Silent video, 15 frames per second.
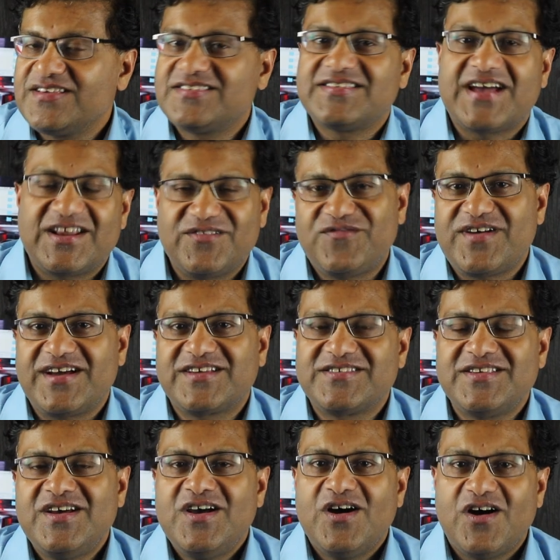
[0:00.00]
side
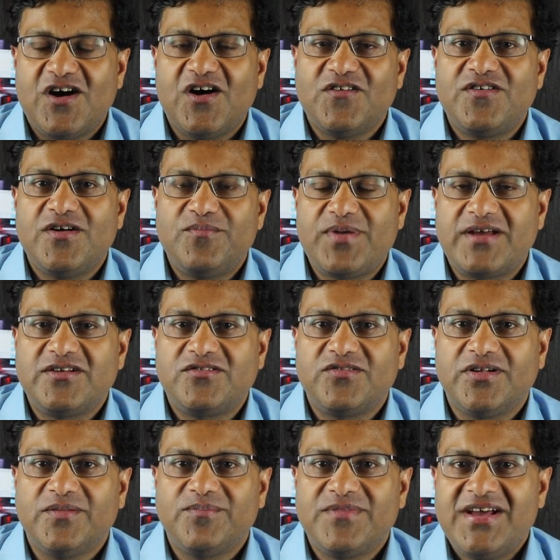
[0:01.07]
effects of
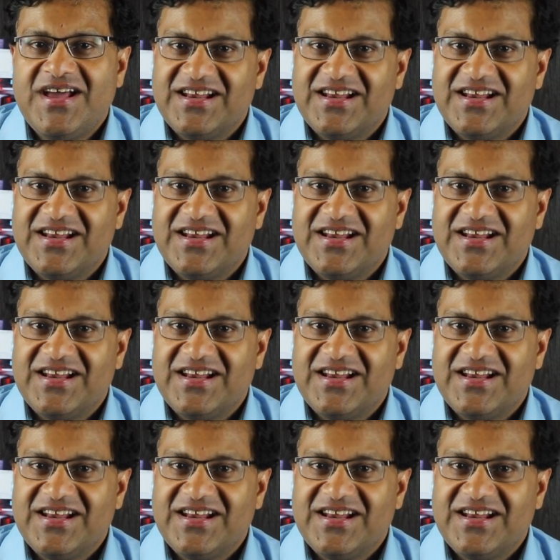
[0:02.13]
Benadryl.